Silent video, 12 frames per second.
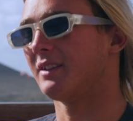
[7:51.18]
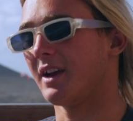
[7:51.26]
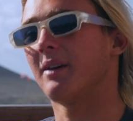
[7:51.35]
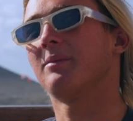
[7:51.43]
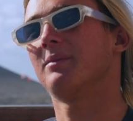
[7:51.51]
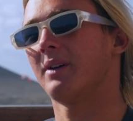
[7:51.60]

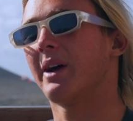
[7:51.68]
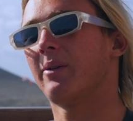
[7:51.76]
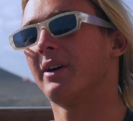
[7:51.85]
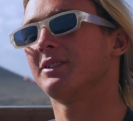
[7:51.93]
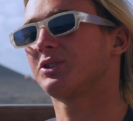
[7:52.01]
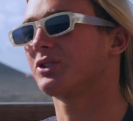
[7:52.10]
Yeah. I
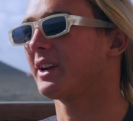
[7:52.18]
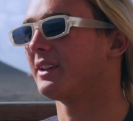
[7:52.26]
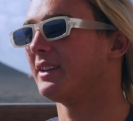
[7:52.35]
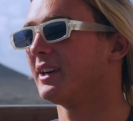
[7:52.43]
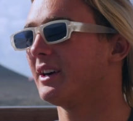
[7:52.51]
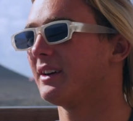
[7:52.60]
went straight
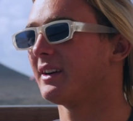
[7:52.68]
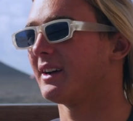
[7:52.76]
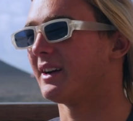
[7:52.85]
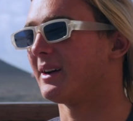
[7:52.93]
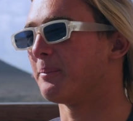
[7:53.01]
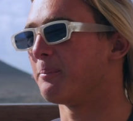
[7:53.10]
here,
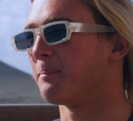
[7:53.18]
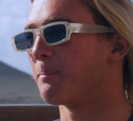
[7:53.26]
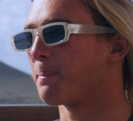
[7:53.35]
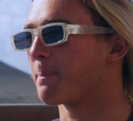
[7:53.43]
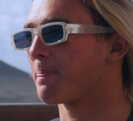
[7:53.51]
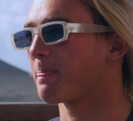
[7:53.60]

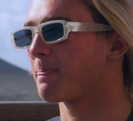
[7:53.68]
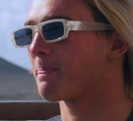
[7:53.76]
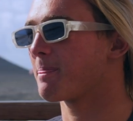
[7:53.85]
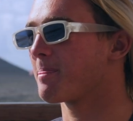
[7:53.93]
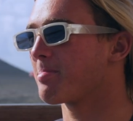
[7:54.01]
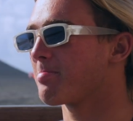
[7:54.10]
and
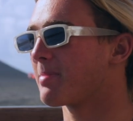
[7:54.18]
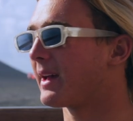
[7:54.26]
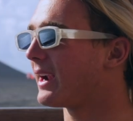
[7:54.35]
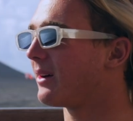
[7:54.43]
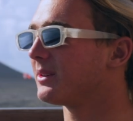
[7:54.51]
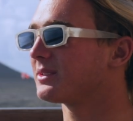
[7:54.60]

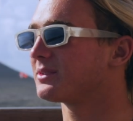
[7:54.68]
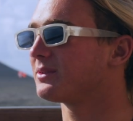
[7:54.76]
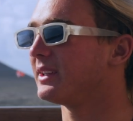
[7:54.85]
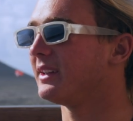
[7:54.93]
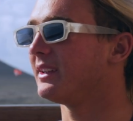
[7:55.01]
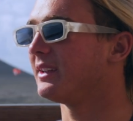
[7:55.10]
I was
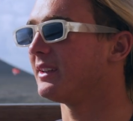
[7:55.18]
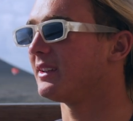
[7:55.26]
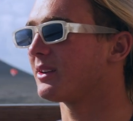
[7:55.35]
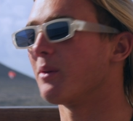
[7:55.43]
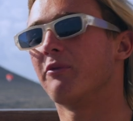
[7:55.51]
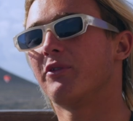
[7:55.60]
really
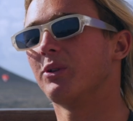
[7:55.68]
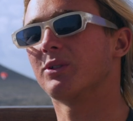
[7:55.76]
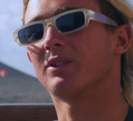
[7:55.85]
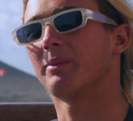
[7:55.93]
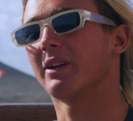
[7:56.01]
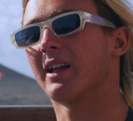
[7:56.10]

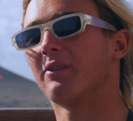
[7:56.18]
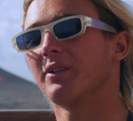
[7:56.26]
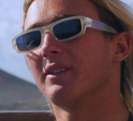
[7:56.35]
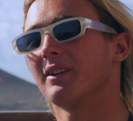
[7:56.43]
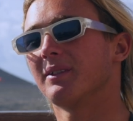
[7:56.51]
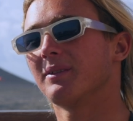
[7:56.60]
confused about
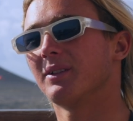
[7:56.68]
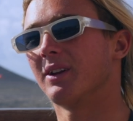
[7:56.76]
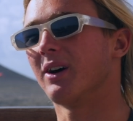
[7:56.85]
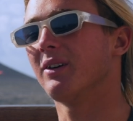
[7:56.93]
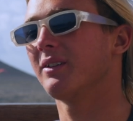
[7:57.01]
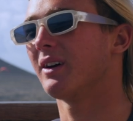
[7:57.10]
everything.
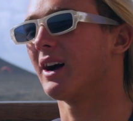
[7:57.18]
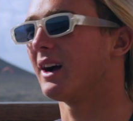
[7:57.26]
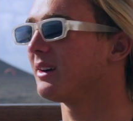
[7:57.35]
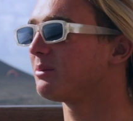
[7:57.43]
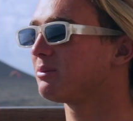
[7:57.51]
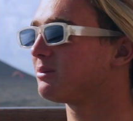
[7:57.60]

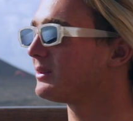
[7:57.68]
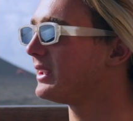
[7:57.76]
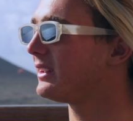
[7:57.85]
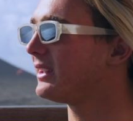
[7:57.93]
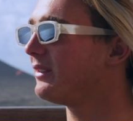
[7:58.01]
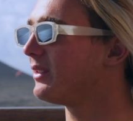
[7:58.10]
I
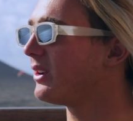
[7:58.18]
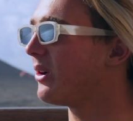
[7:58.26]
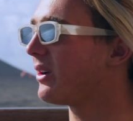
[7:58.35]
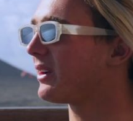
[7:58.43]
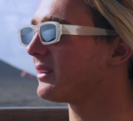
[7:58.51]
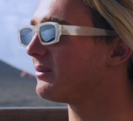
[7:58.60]
didn't even
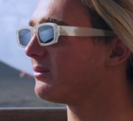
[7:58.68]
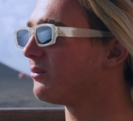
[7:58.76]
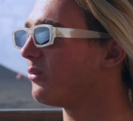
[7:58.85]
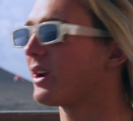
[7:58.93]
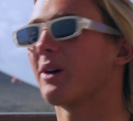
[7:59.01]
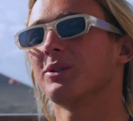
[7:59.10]
know
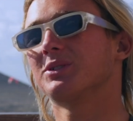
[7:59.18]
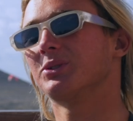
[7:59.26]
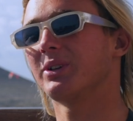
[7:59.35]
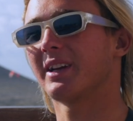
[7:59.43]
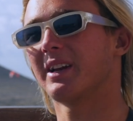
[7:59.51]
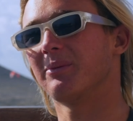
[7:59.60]
what I was
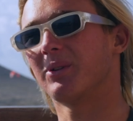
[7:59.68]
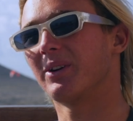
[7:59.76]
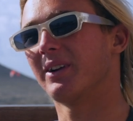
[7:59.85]
doing anymore.